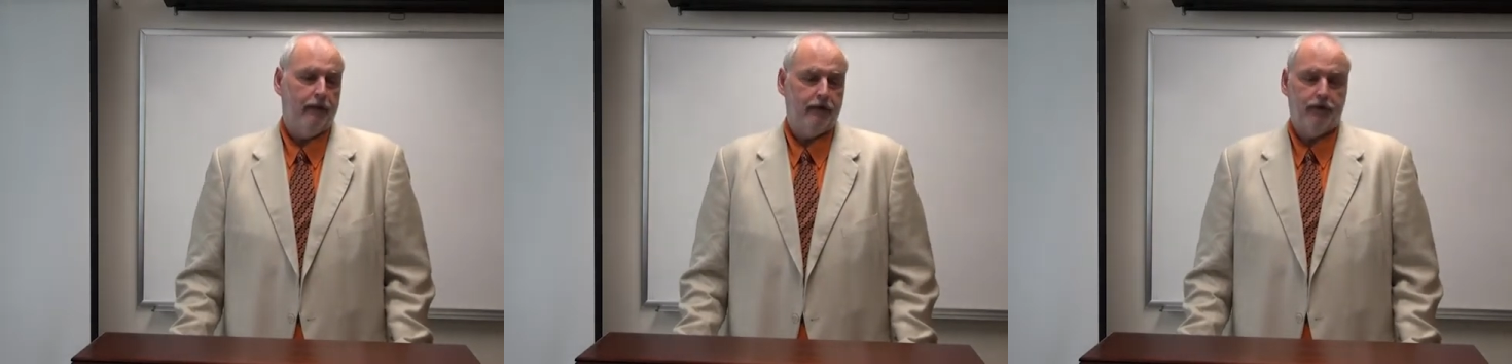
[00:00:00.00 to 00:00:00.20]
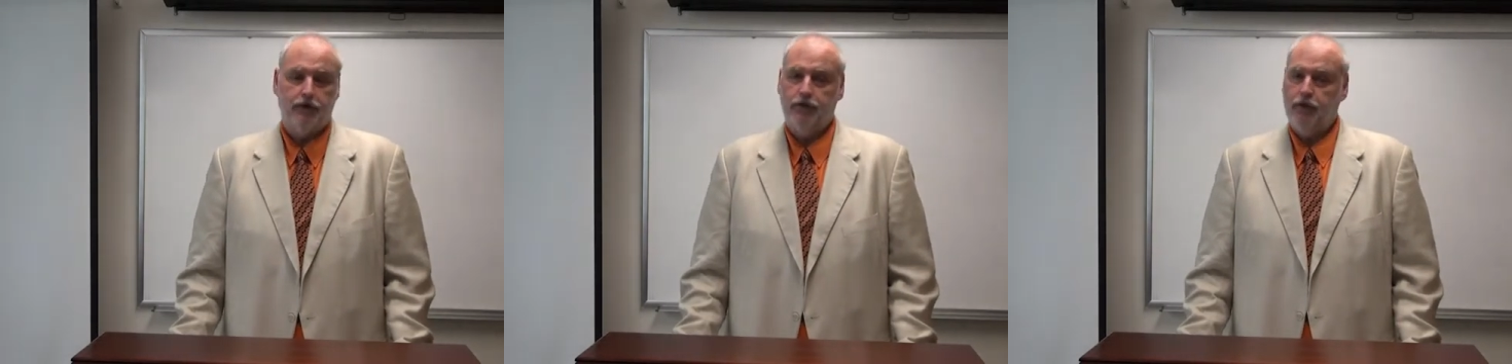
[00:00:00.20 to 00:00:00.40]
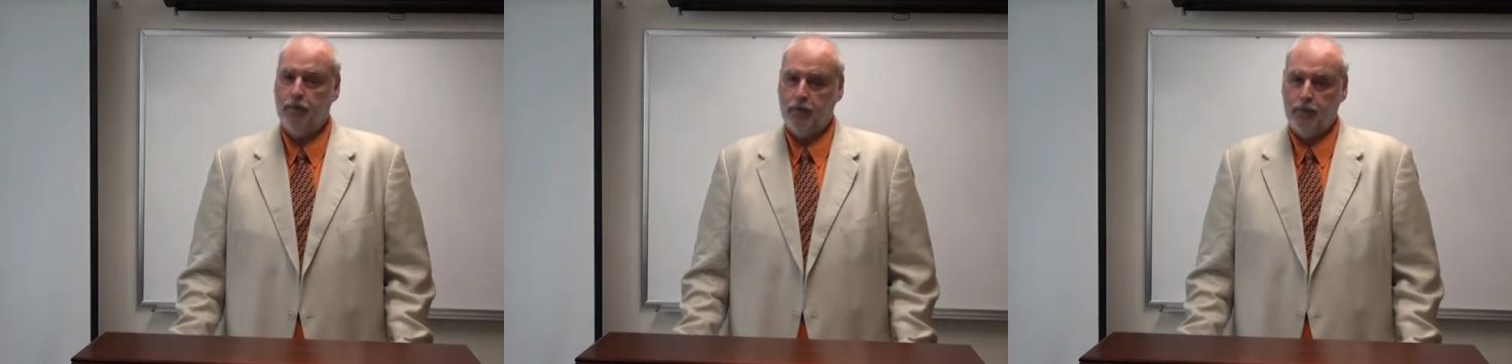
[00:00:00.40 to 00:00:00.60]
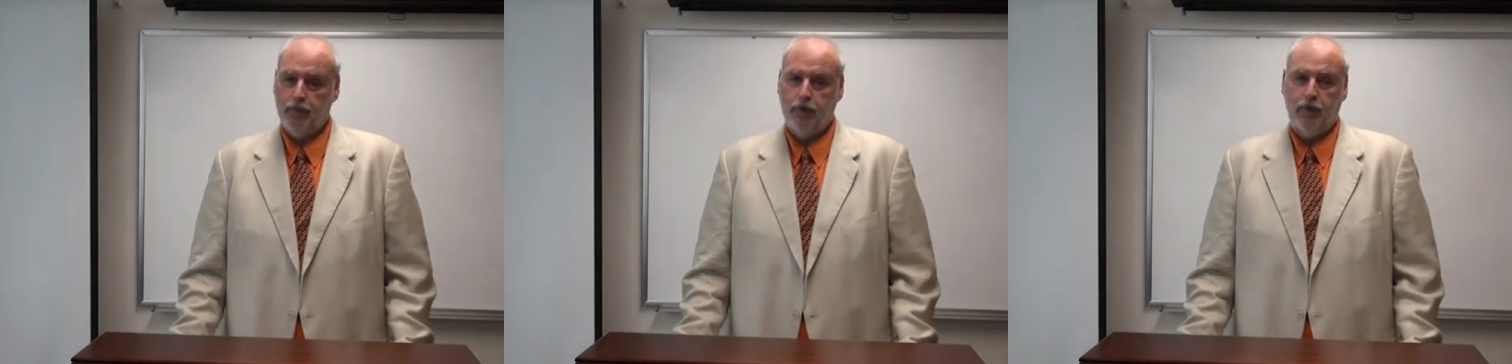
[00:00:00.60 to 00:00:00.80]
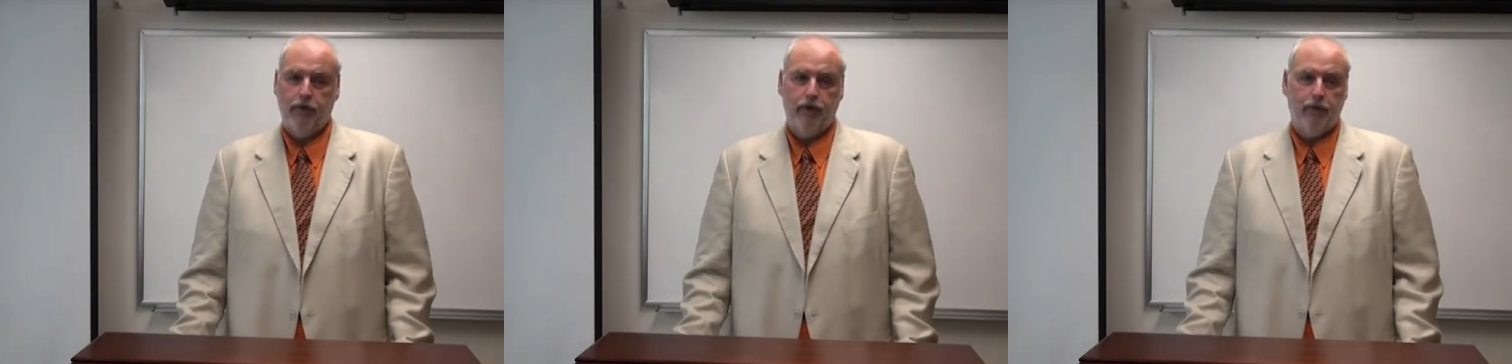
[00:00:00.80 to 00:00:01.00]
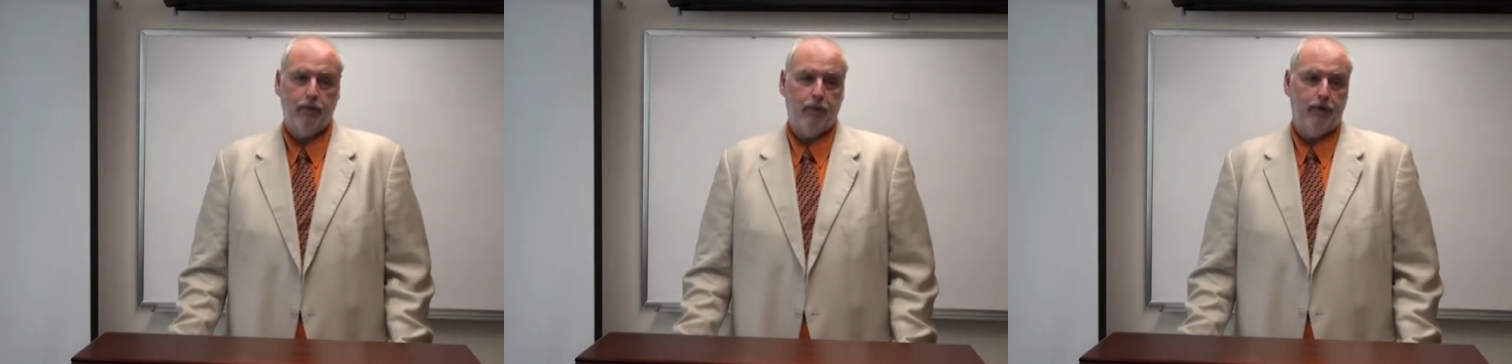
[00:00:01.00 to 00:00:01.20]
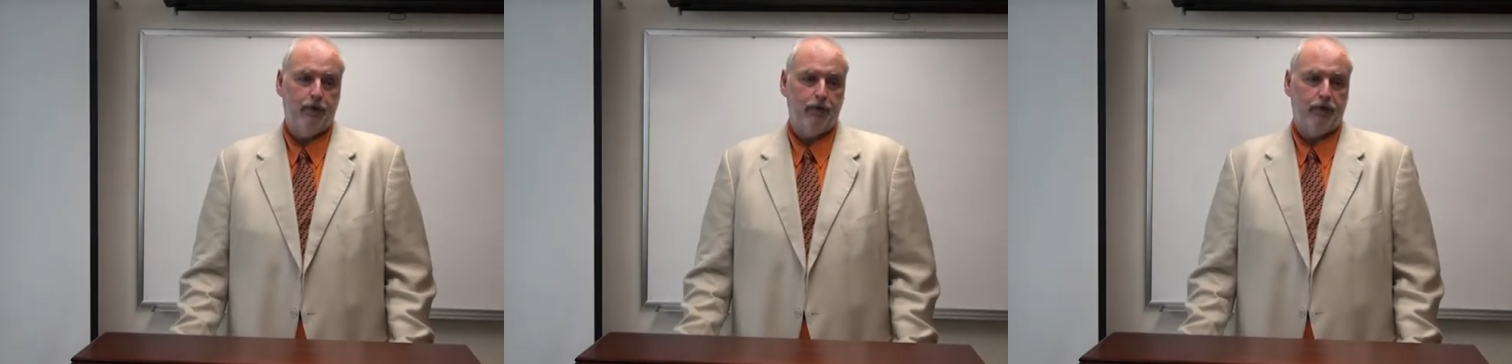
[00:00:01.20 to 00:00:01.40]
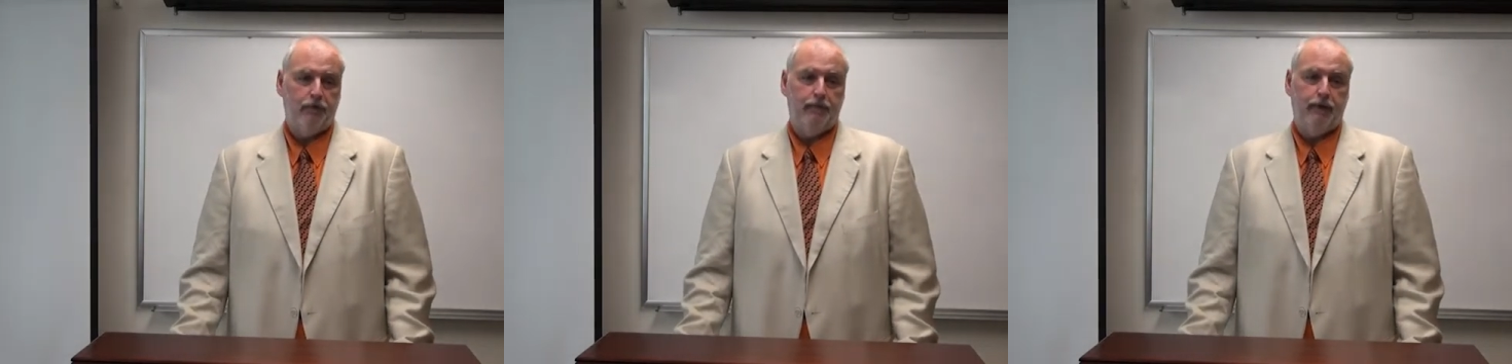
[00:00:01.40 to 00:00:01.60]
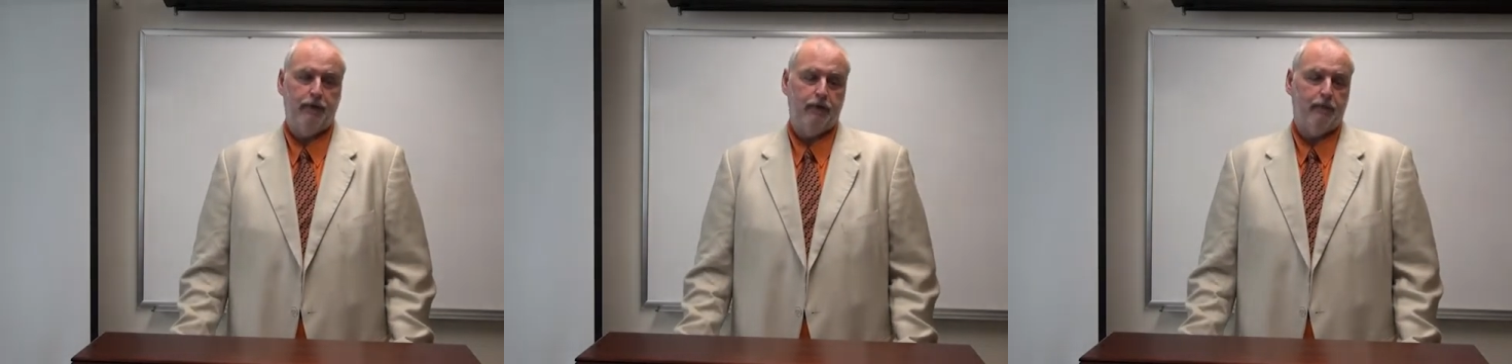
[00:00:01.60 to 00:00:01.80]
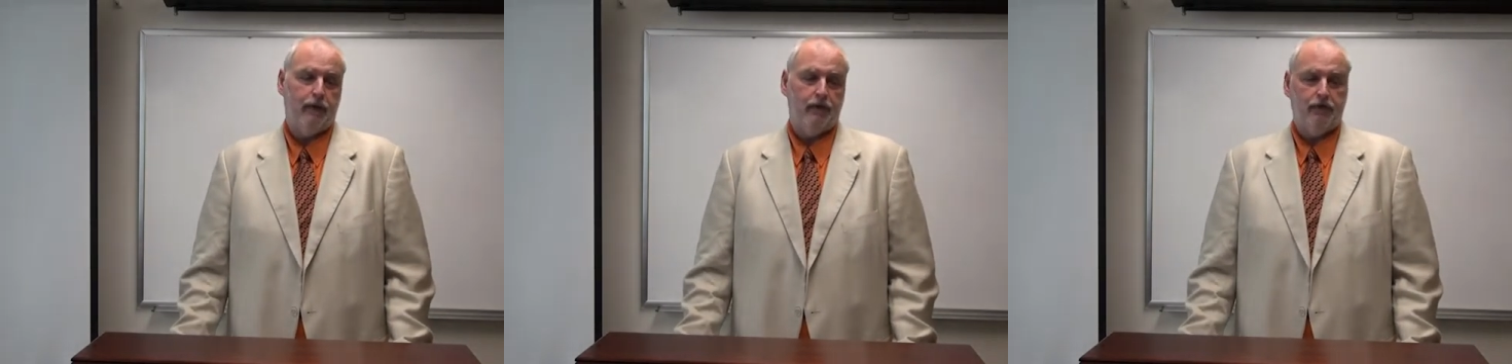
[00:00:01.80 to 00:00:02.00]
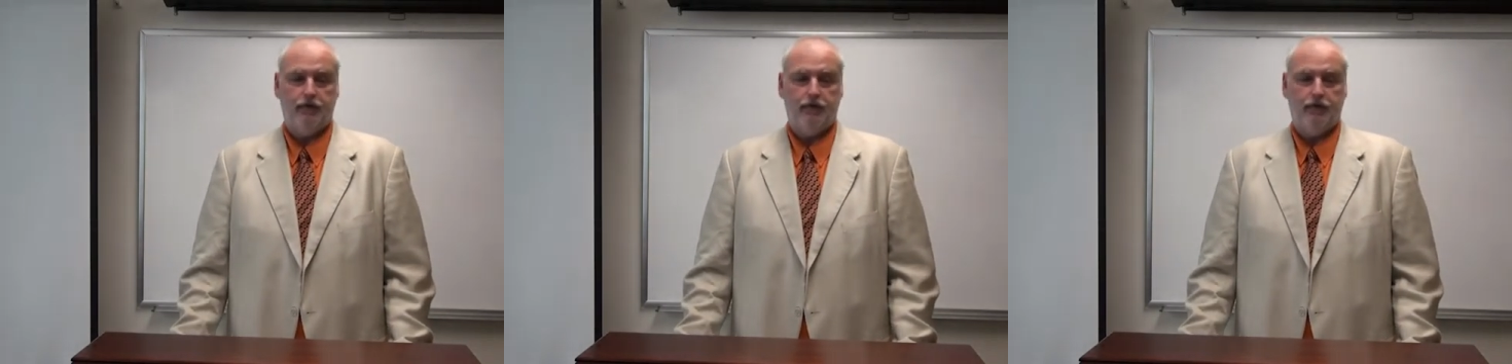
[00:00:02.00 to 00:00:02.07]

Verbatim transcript: It's a summer program where you spend about